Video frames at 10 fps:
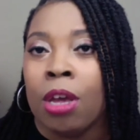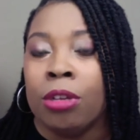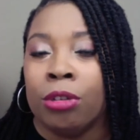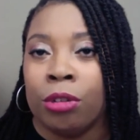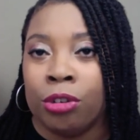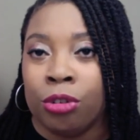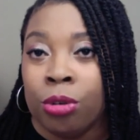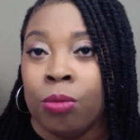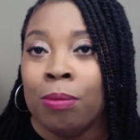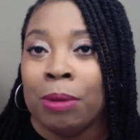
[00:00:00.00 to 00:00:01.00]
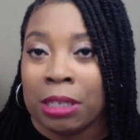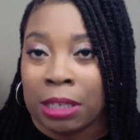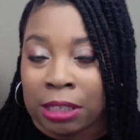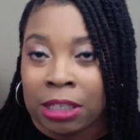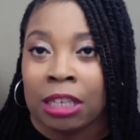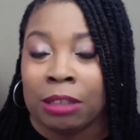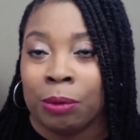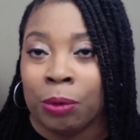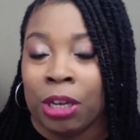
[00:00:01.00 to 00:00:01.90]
so that you will be successful